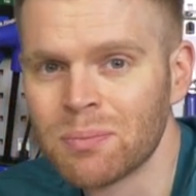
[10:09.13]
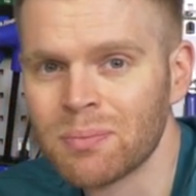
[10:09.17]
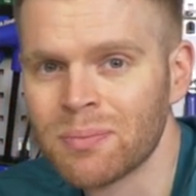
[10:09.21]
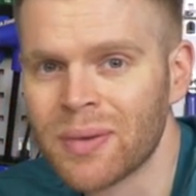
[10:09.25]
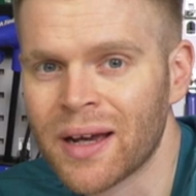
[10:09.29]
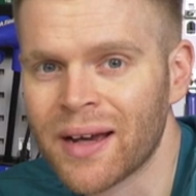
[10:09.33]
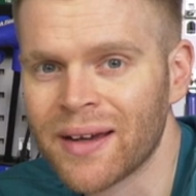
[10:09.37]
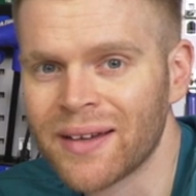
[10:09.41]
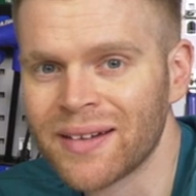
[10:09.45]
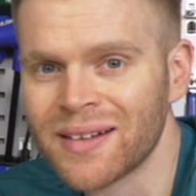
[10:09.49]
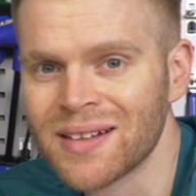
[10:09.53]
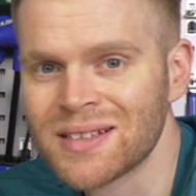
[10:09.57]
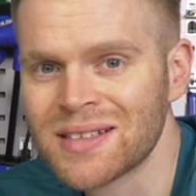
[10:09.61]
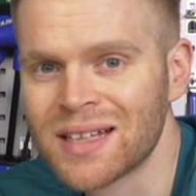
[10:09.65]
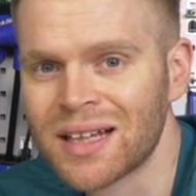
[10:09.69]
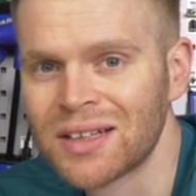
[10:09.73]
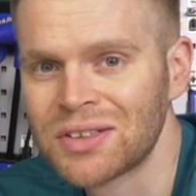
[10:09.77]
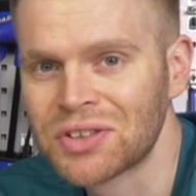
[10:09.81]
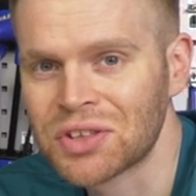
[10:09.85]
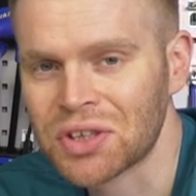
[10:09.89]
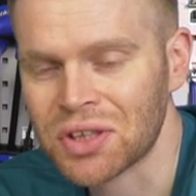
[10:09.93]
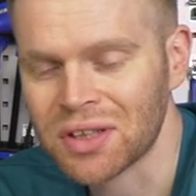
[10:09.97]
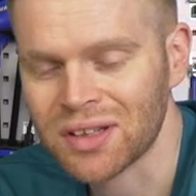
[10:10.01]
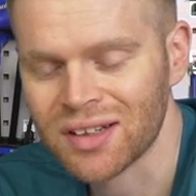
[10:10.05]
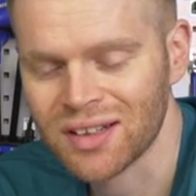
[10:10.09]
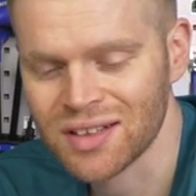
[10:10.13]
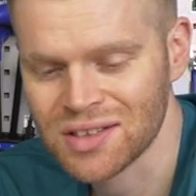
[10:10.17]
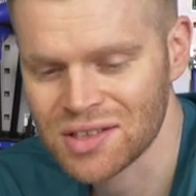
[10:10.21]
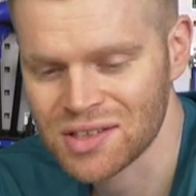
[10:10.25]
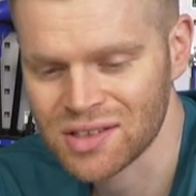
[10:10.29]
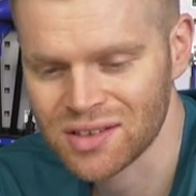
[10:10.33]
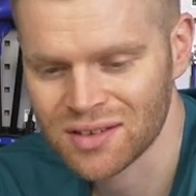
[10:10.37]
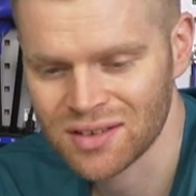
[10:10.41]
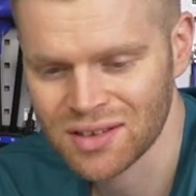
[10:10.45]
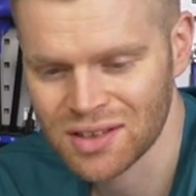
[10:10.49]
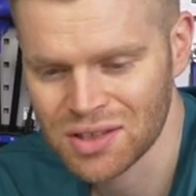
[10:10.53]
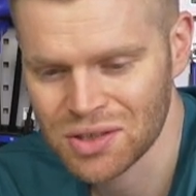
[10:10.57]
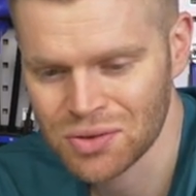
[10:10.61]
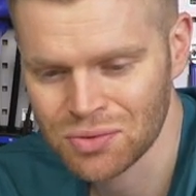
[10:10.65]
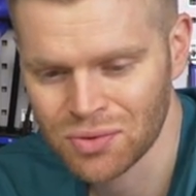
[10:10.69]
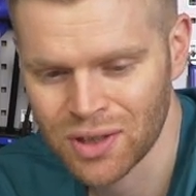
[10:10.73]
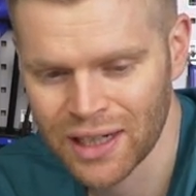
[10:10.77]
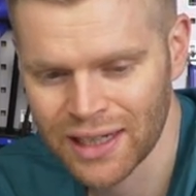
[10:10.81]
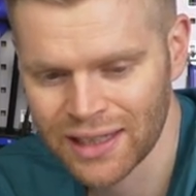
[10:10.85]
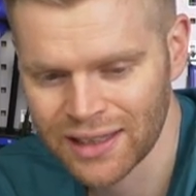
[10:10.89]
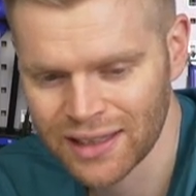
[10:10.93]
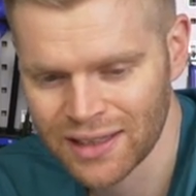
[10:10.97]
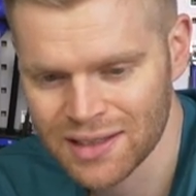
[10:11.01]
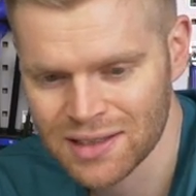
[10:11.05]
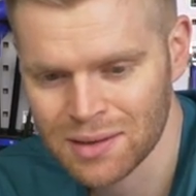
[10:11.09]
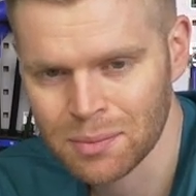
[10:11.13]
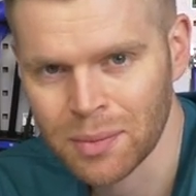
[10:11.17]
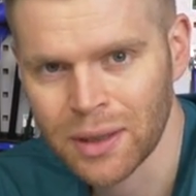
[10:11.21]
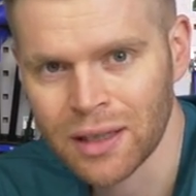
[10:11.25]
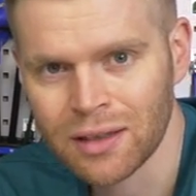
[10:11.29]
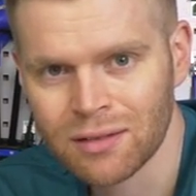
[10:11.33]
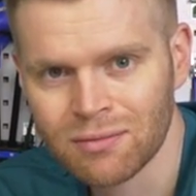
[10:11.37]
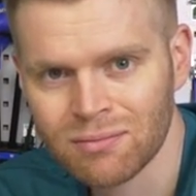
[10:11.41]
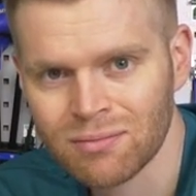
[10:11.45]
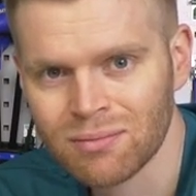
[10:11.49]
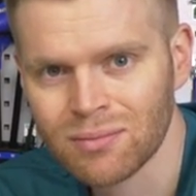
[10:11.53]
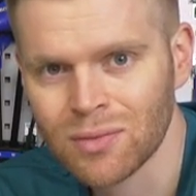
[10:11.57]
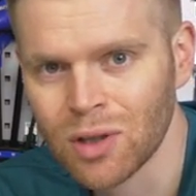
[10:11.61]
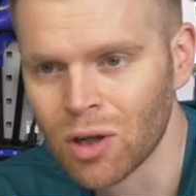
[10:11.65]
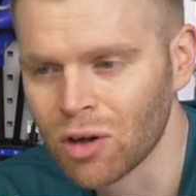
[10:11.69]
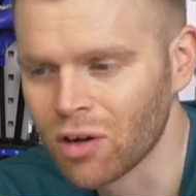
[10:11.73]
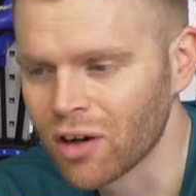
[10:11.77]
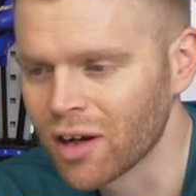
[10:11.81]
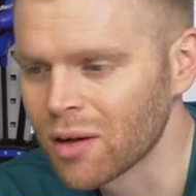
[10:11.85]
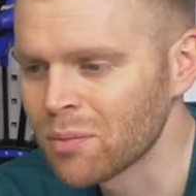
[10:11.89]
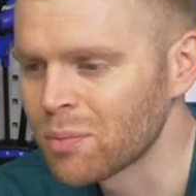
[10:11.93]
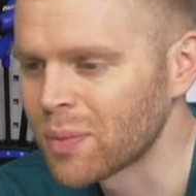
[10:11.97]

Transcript: paying attention because the derailleur is a bit longer,